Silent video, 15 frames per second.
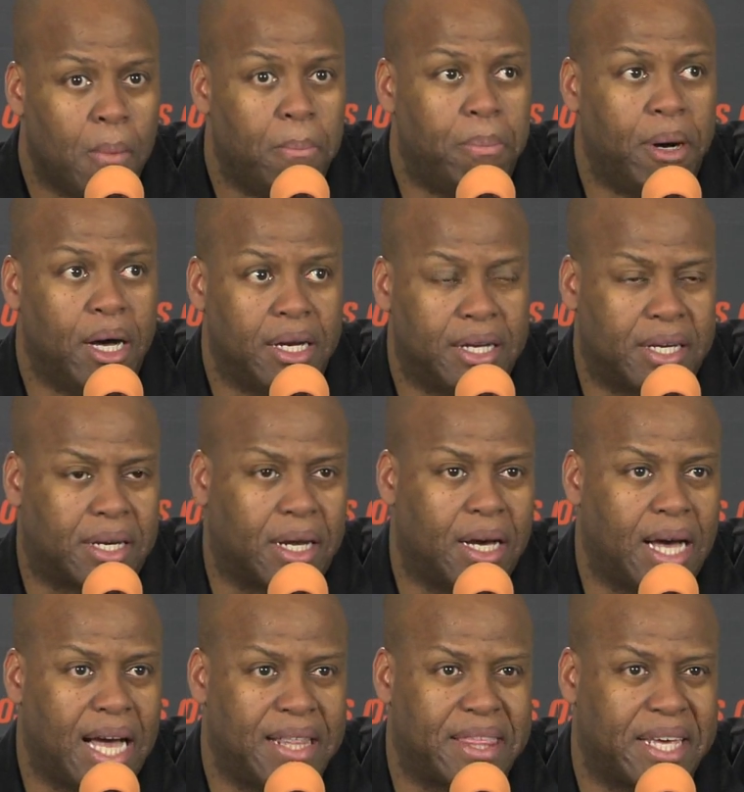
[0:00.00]
But
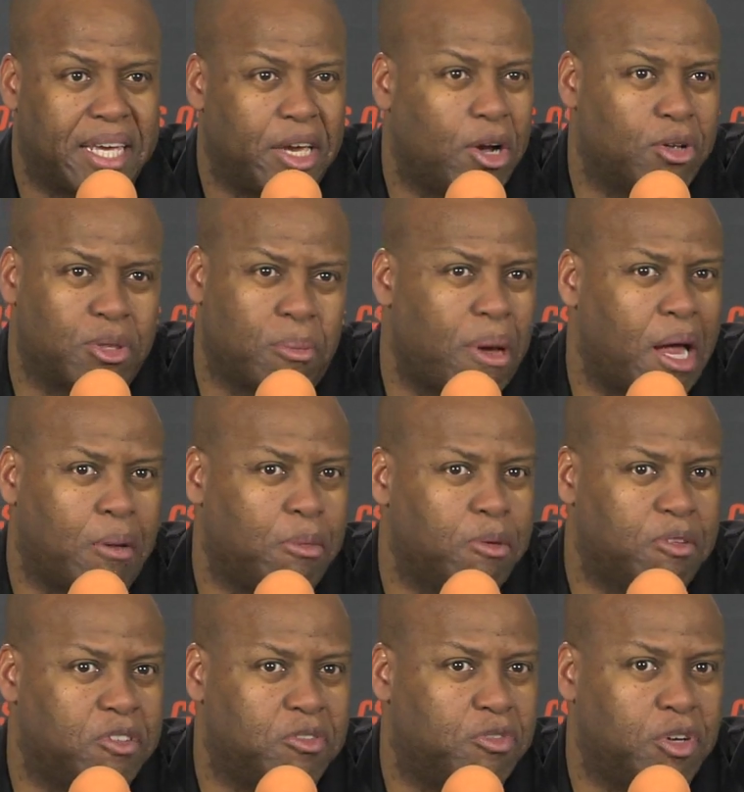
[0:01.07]
uh, I think he hurt the bottom of
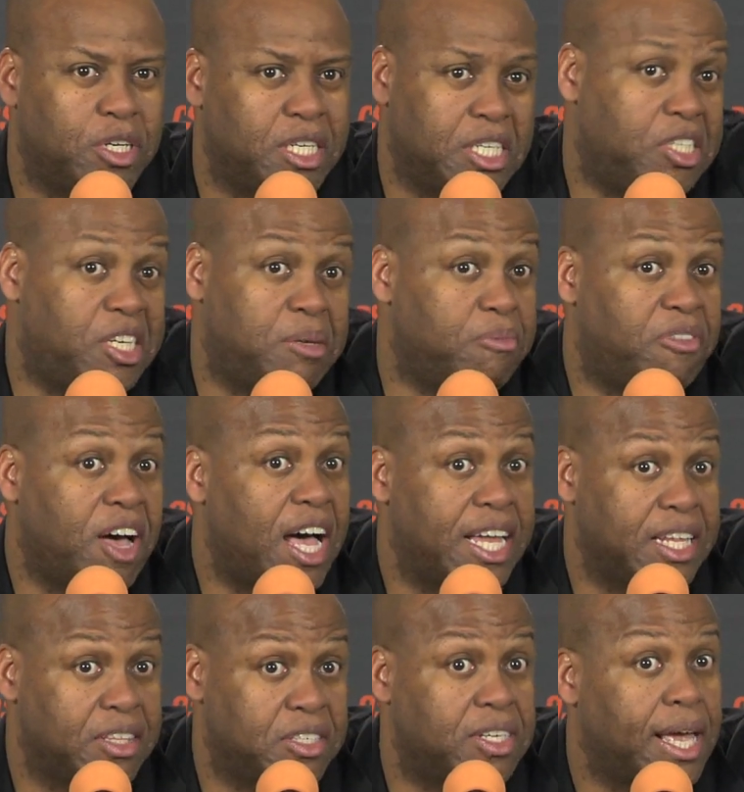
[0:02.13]
his foot, and he seemed
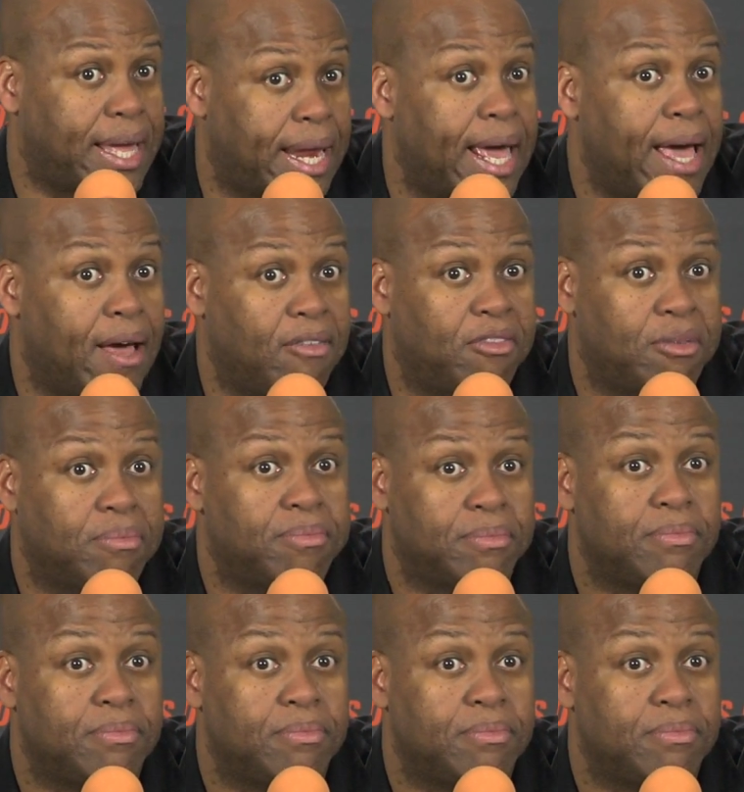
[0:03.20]
fine in the second half.